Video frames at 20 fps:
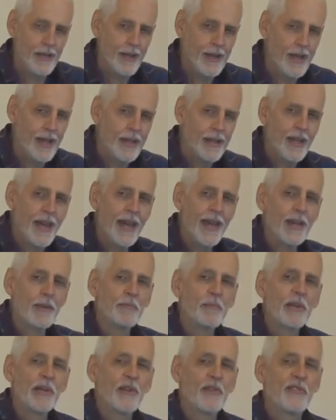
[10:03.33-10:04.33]
hadn't had a
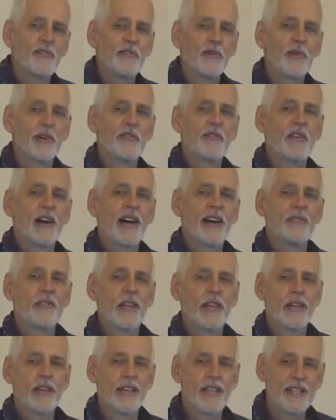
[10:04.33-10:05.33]
meal in four or five
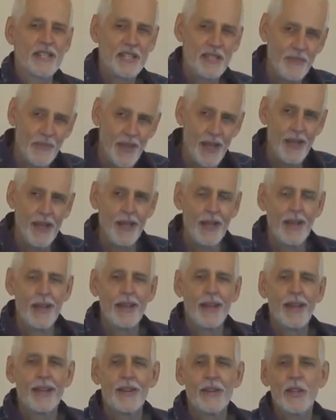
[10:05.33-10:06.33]
days,
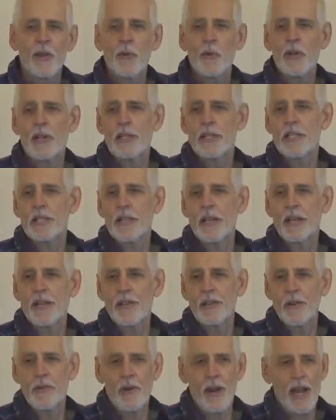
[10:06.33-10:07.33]
do you want to
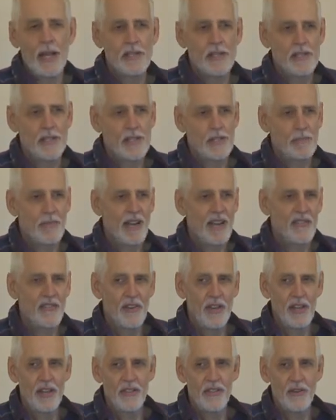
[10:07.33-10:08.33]
study on righteousness by
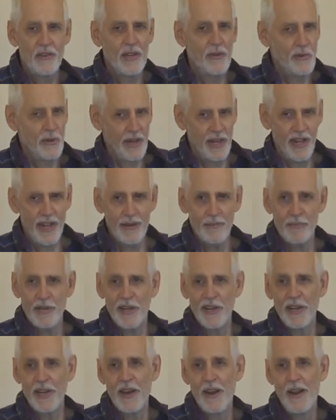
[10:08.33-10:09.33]
faith or do you want a
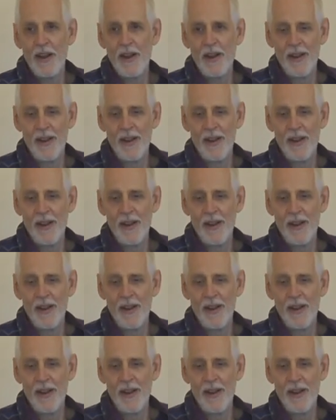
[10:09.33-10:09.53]
hamburger?